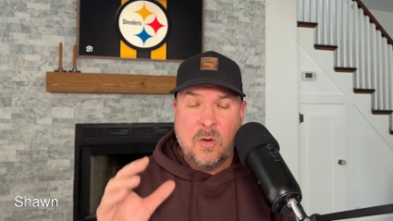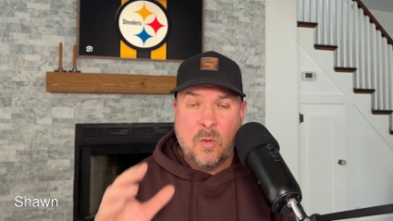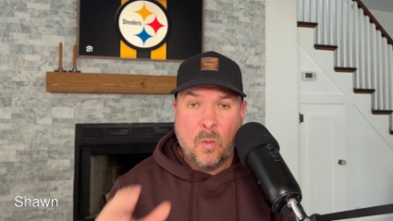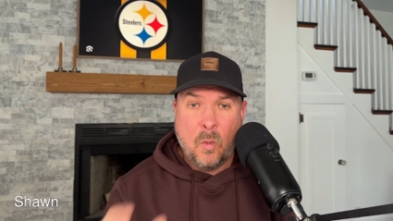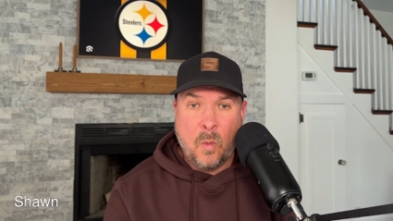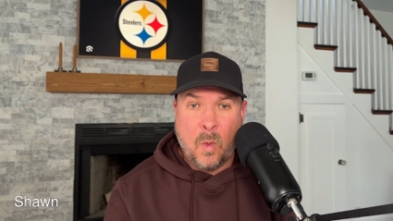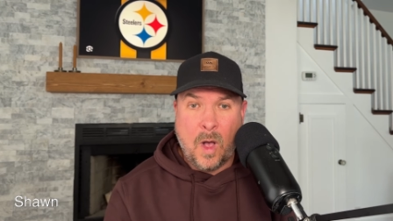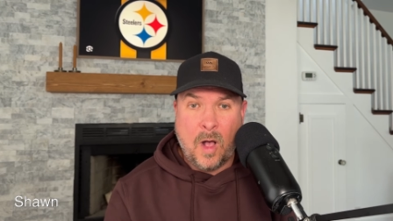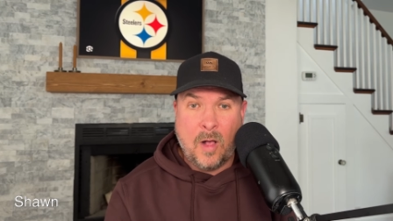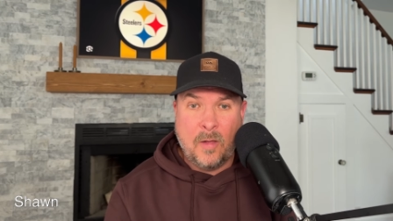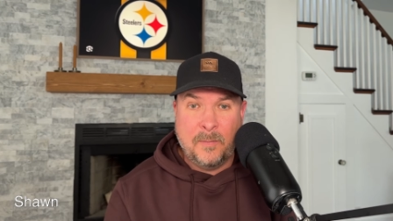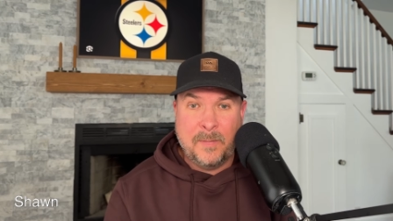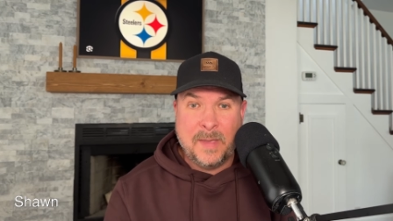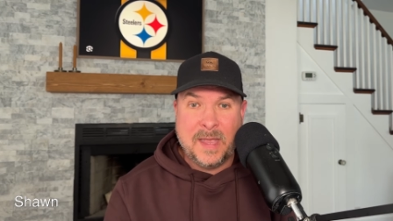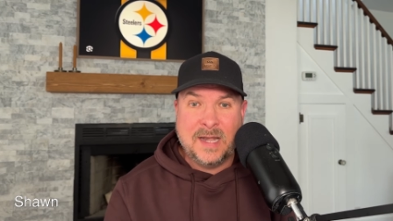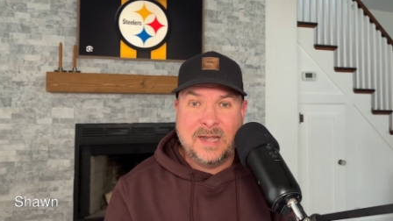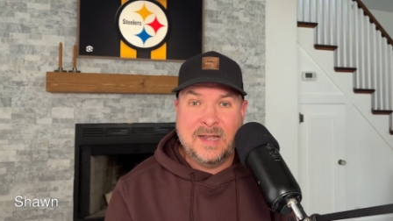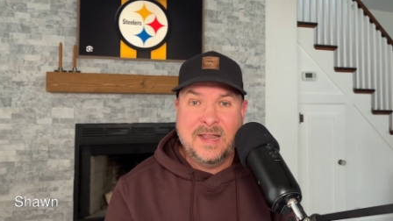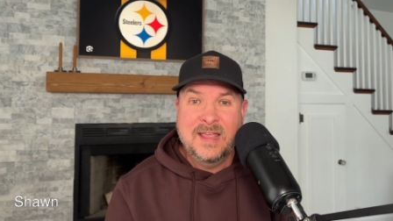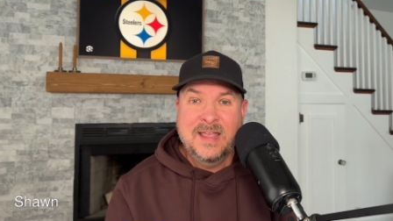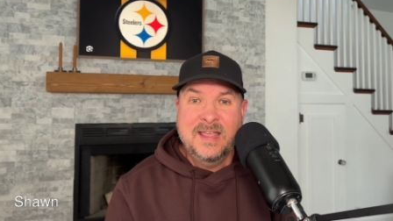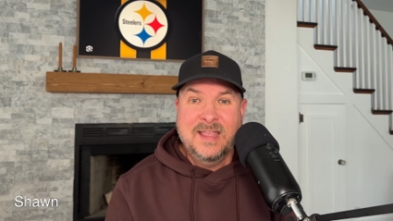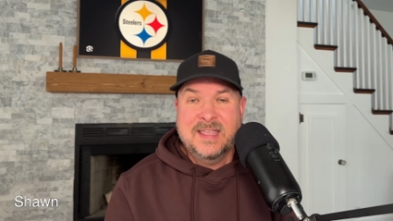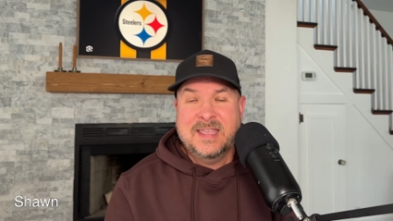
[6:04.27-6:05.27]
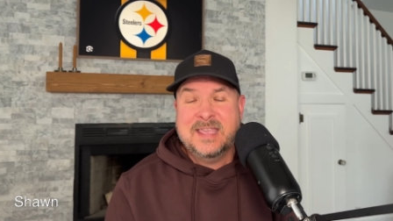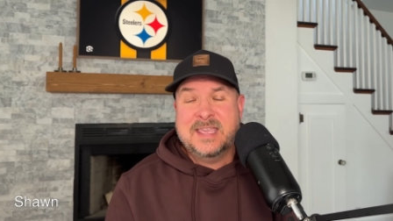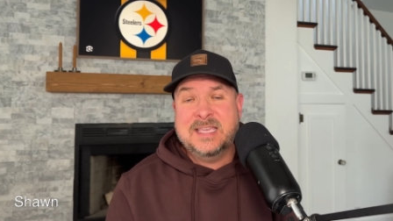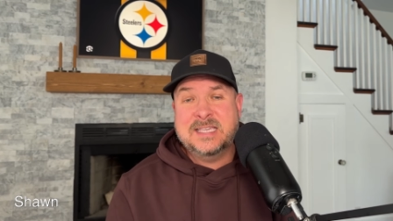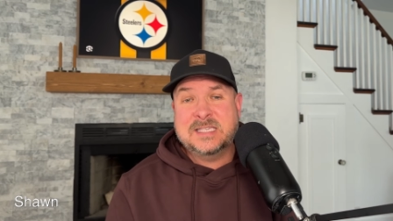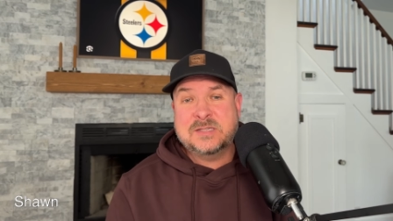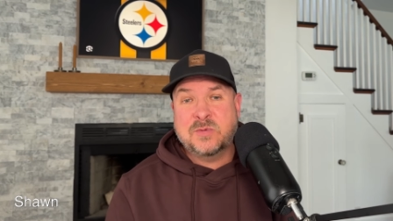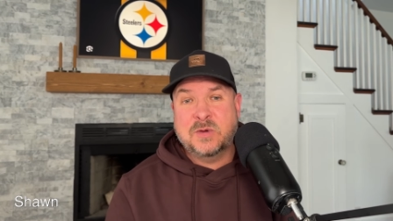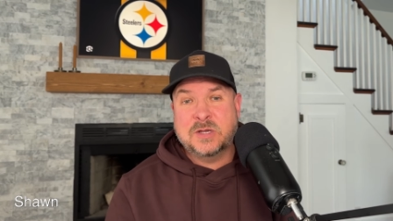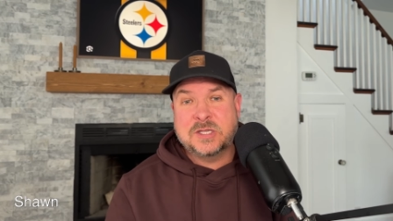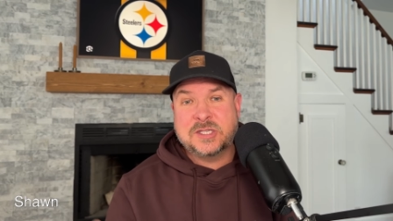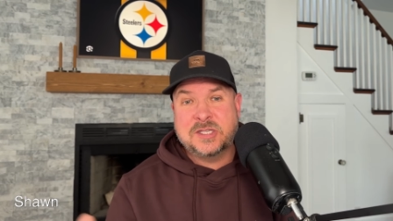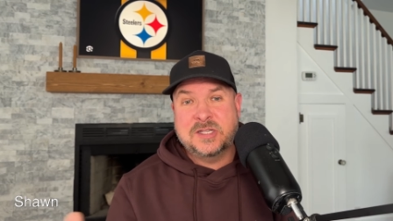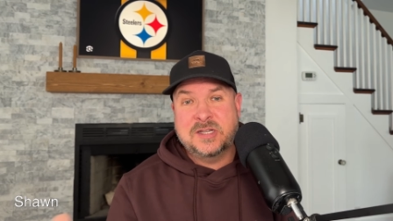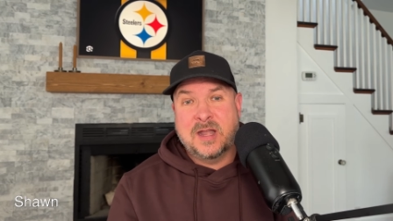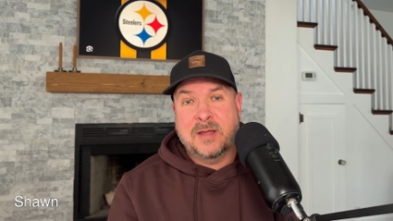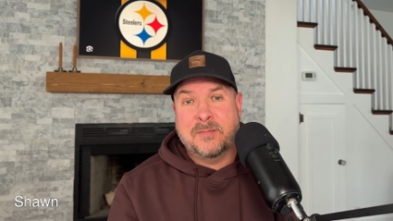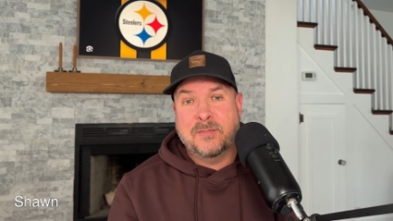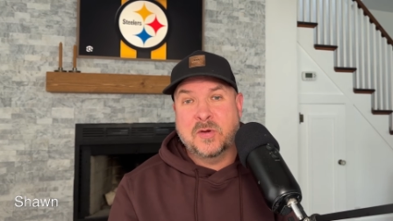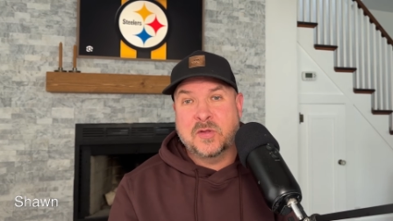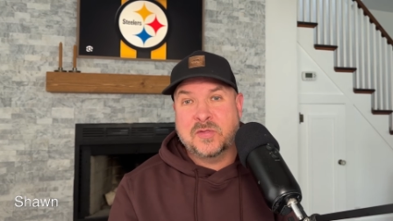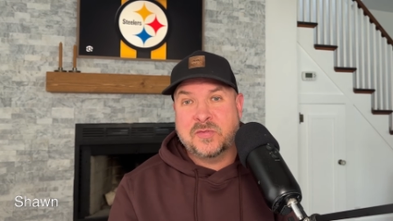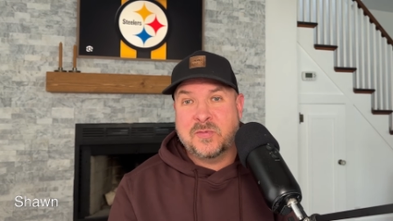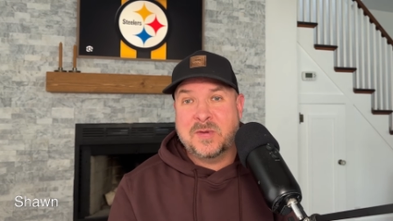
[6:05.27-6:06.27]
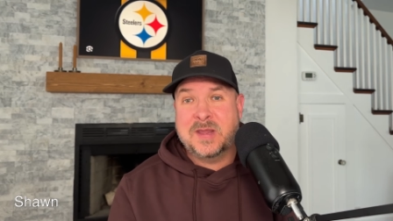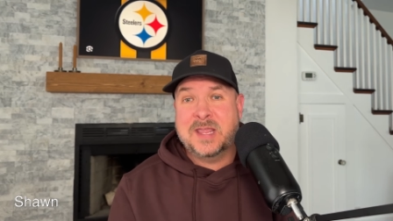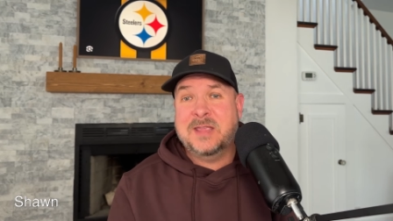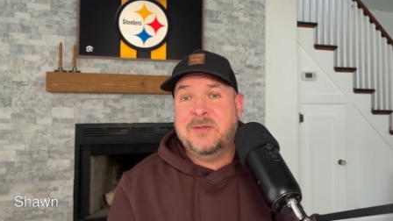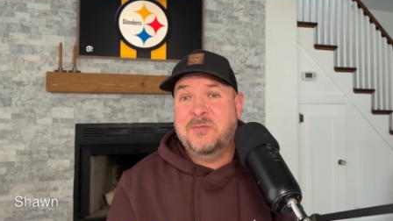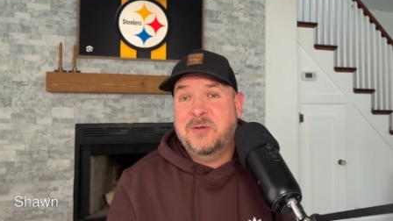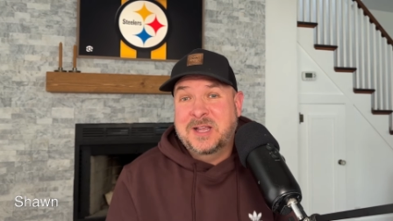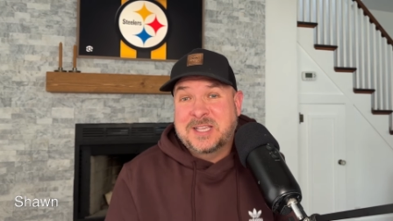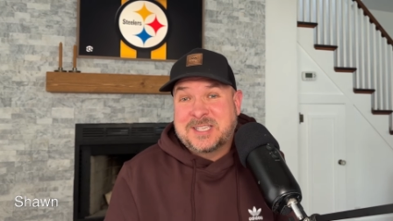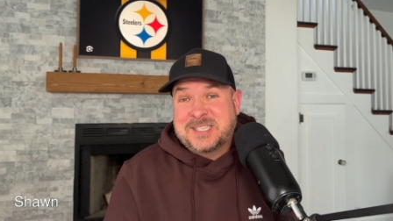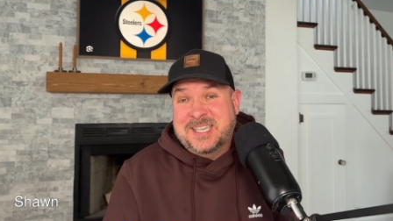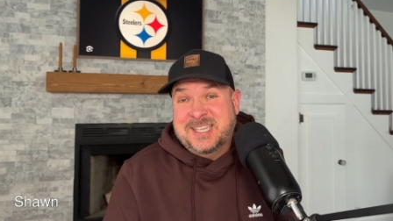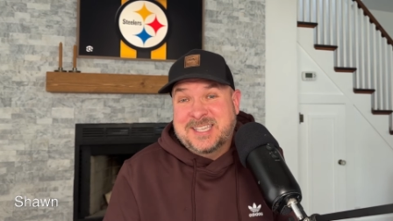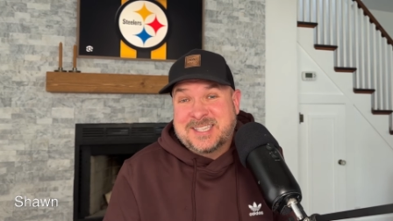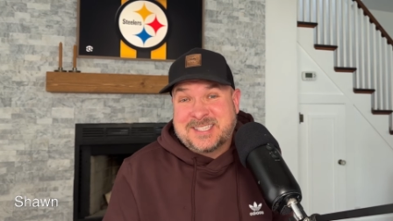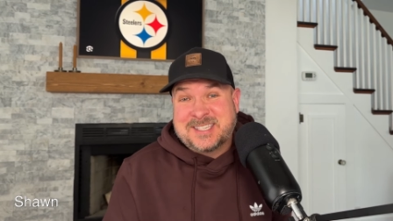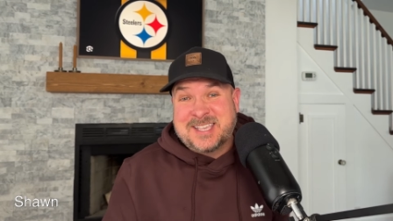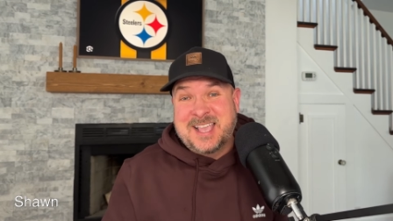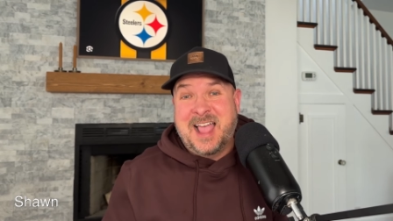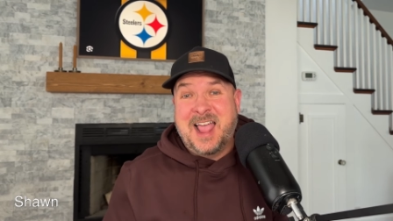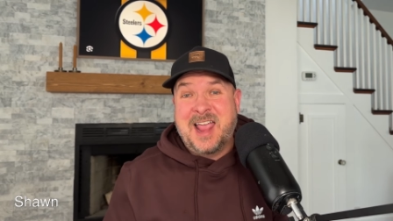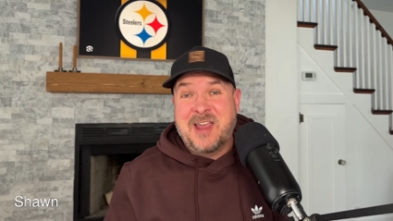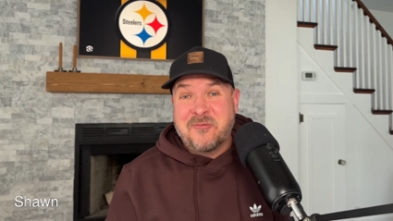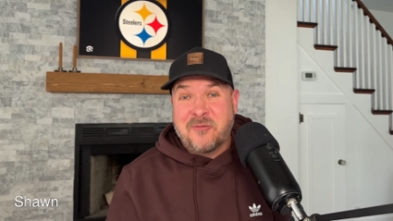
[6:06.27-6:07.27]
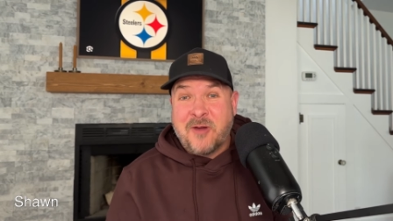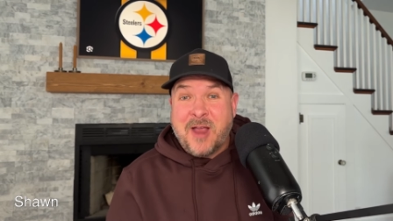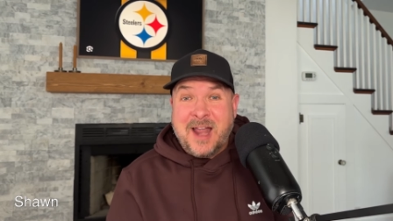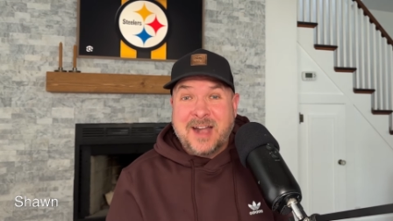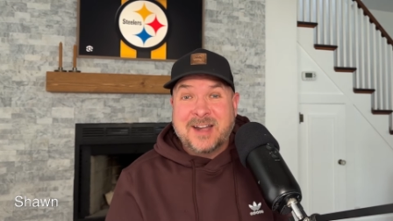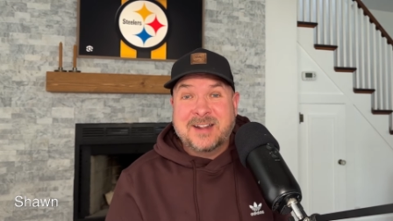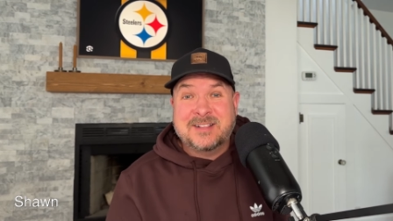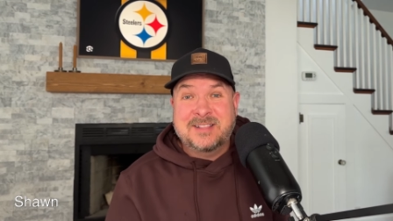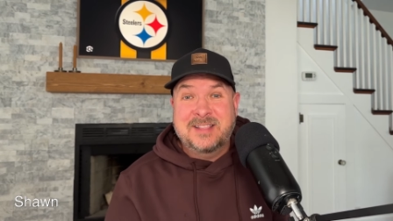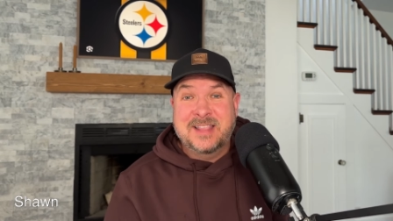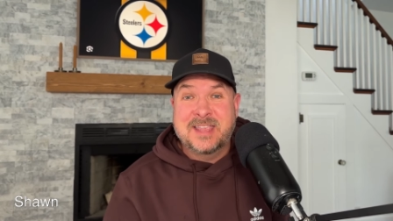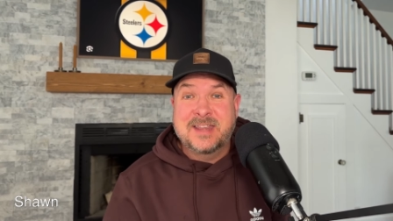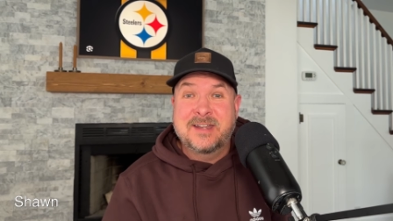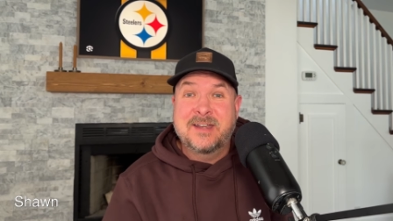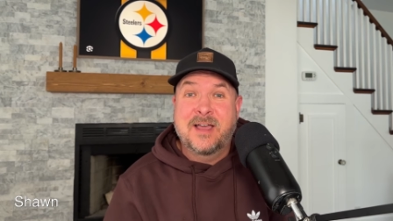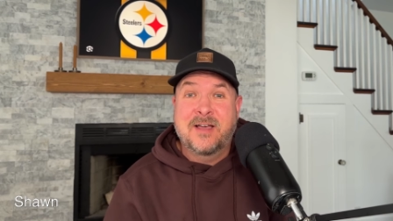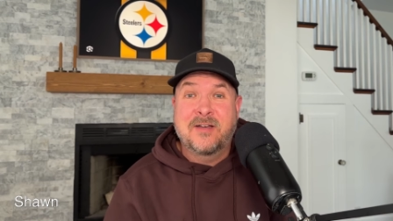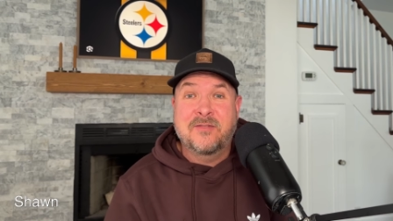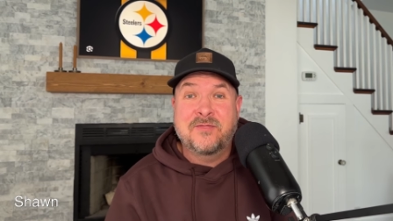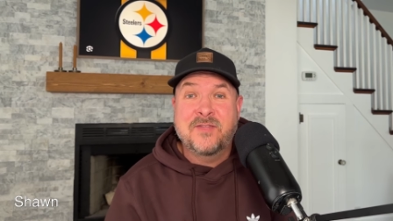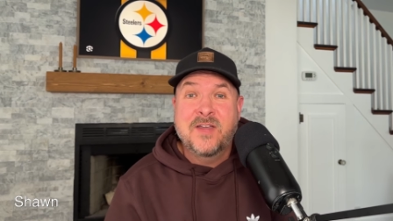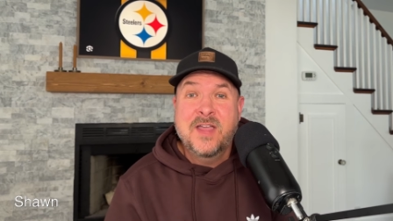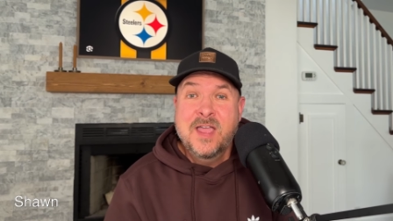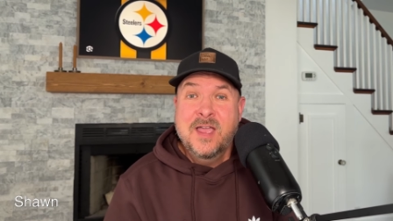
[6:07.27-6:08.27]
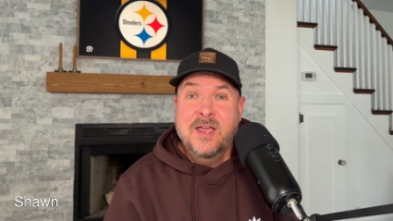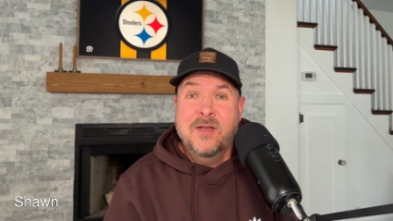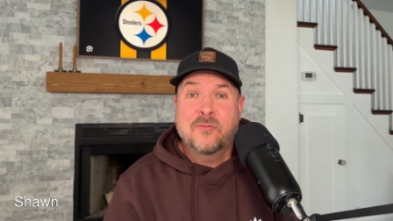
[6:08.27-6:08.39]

Waltman. He switched to number 3, which is, ironically enough,